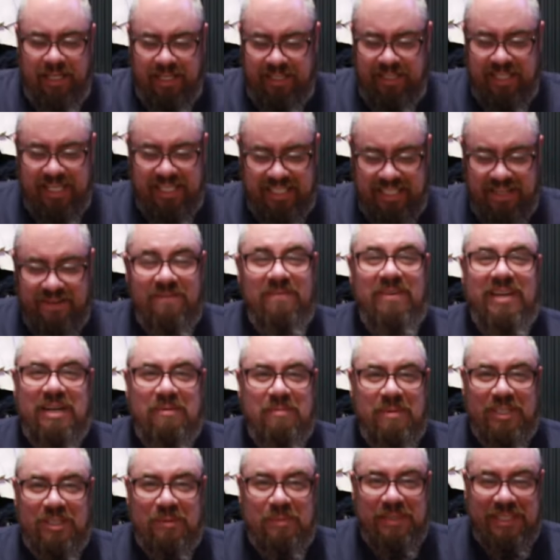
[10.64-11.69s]
Unless I'm very
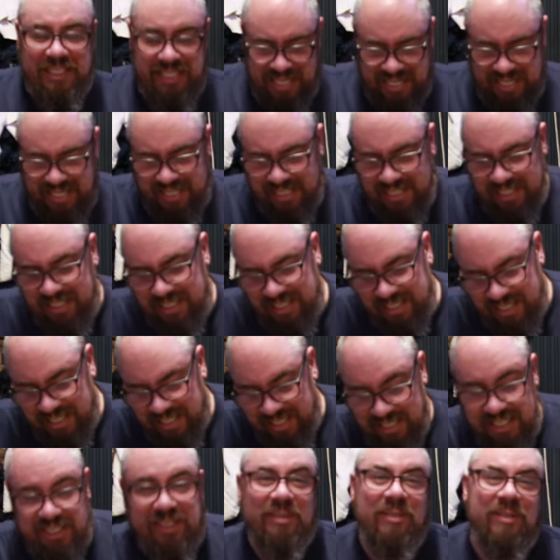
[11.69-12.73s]
much mistaken, and
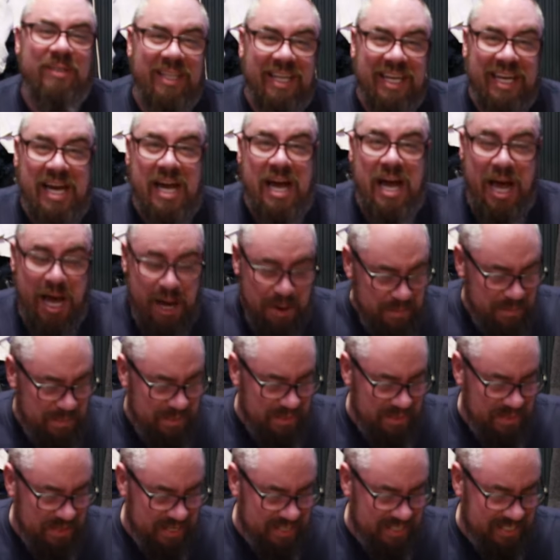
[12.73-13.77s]
it doesn't look like I am,
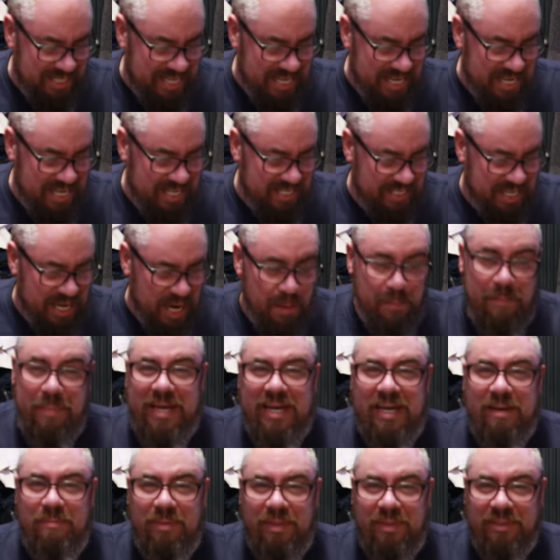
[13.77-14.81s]
this is a
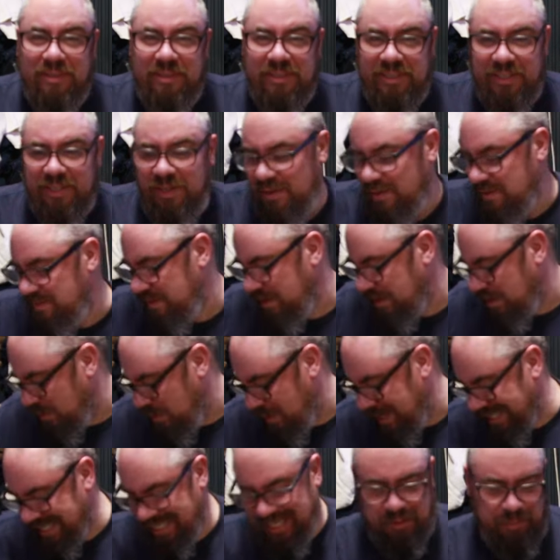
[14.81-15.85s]
big box of
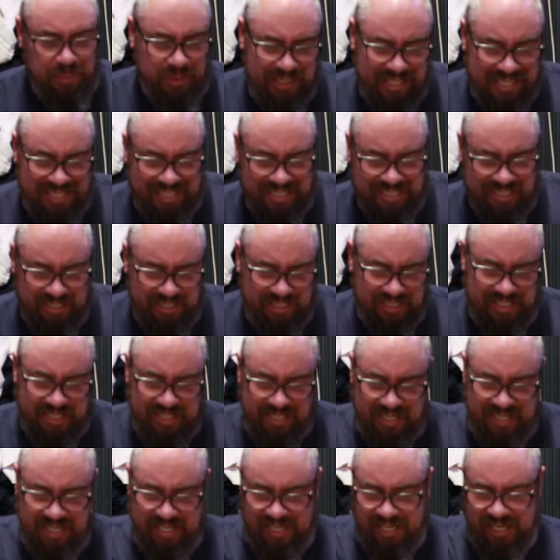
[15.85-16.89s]
aquatic plants
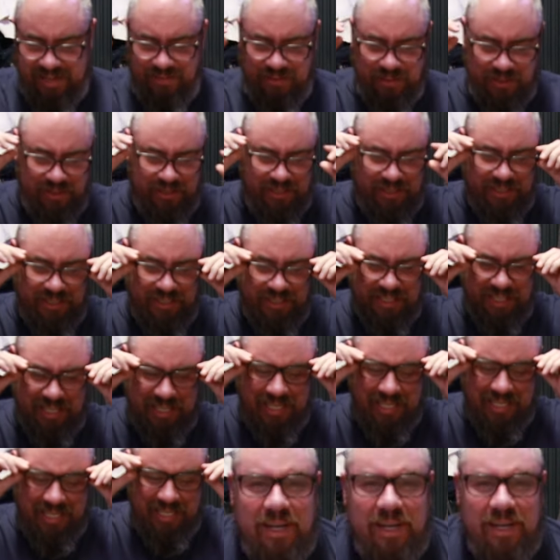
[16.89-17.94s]
that I have ordered.
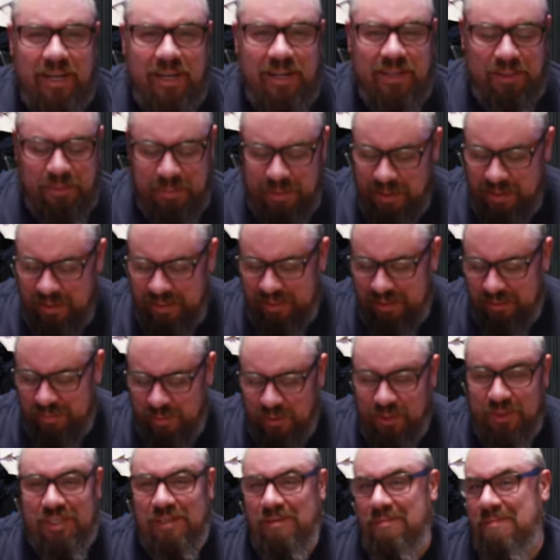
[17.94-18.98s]
Got to be honest,
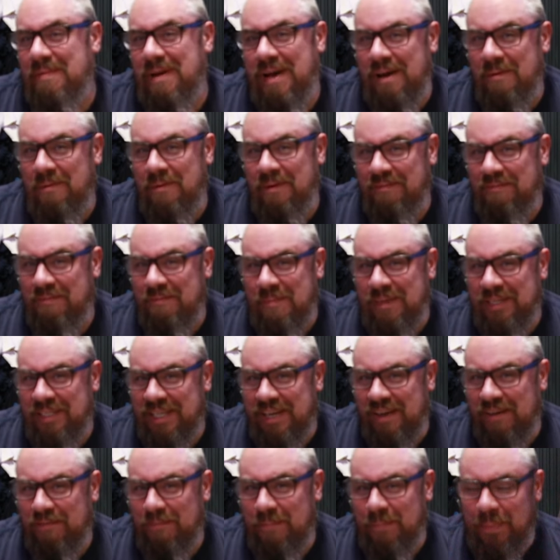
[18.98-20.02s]
most of them I want for
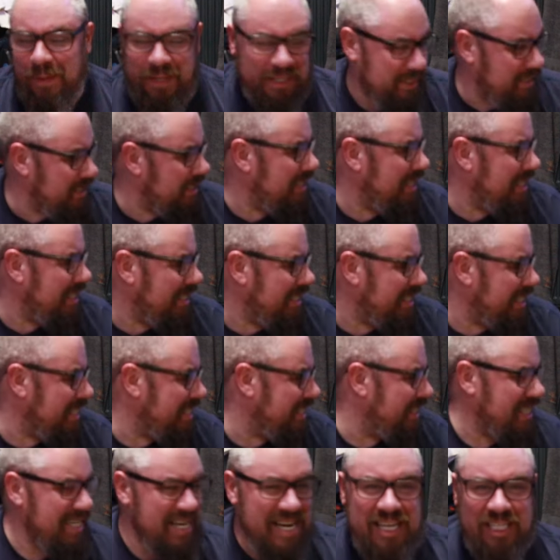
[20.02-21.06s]
myself, but this
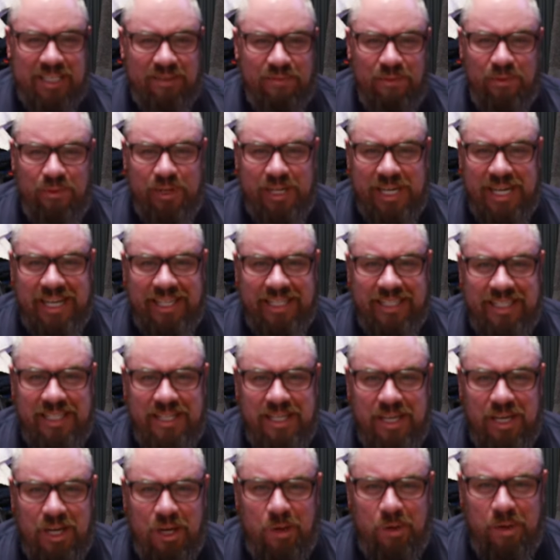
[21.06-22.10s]
is the next foray into
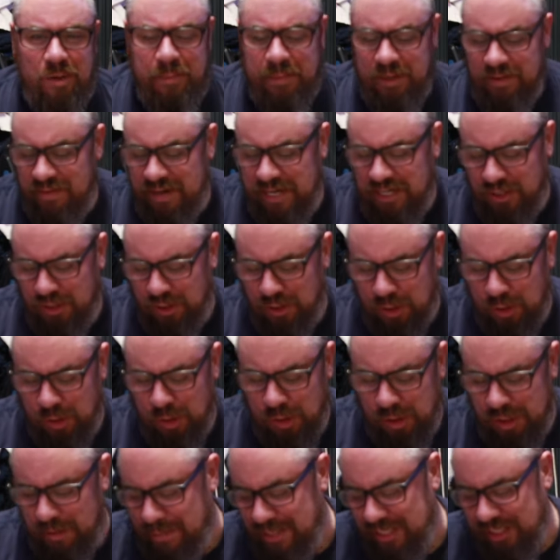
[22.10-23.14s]
the aquarium adventures
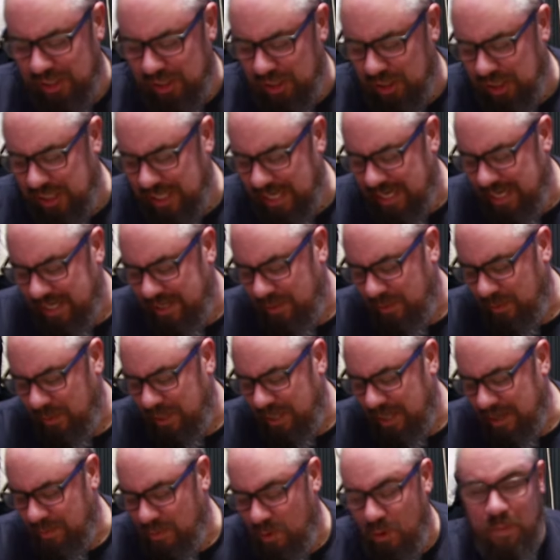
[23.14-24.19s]
on the business side,
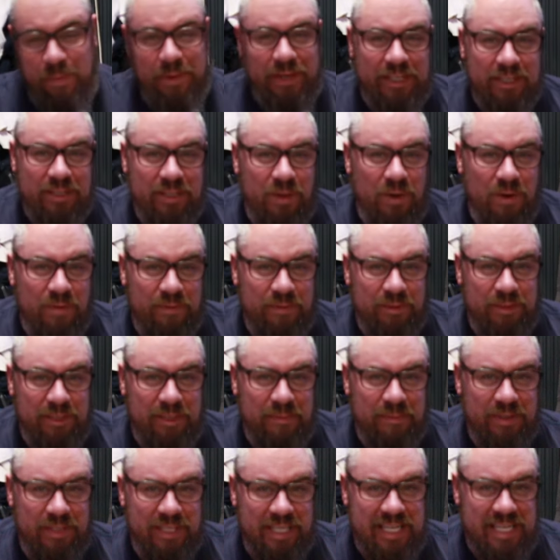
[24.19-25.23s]
where I'm hoping to offer
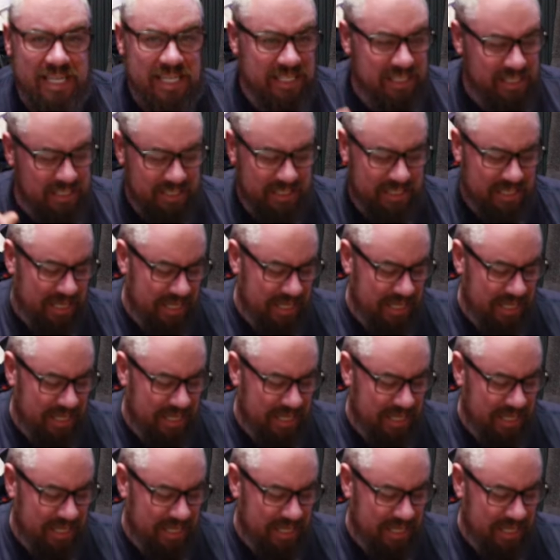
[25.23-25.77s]
some of these